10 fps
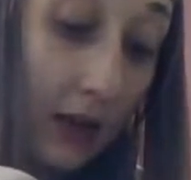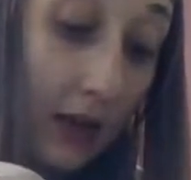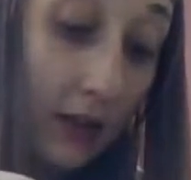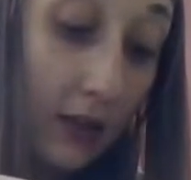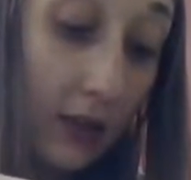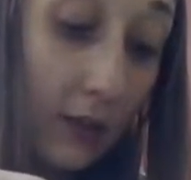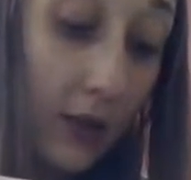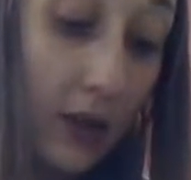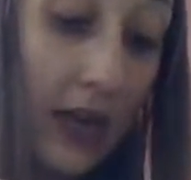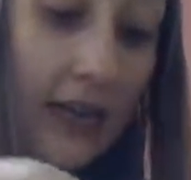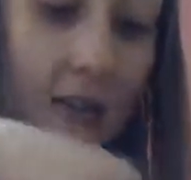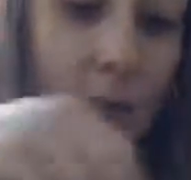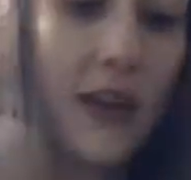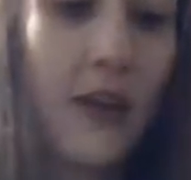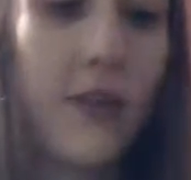And you're doing it with your hands,
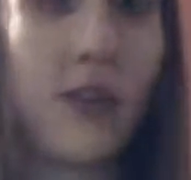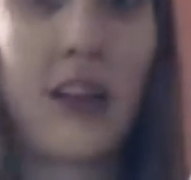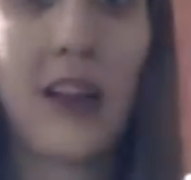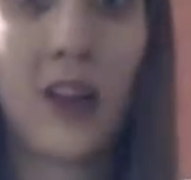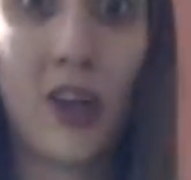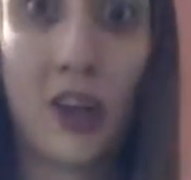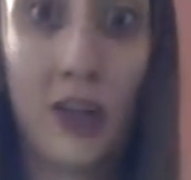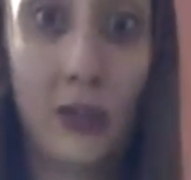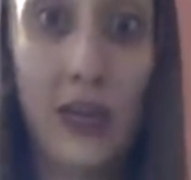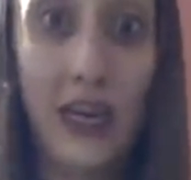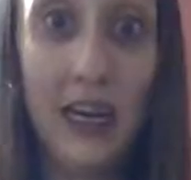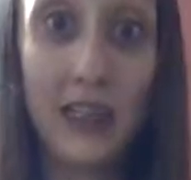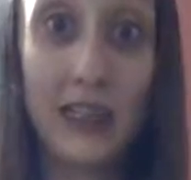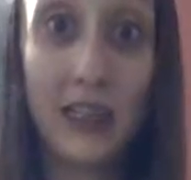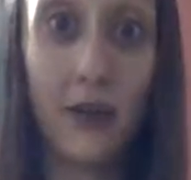but the littler you get,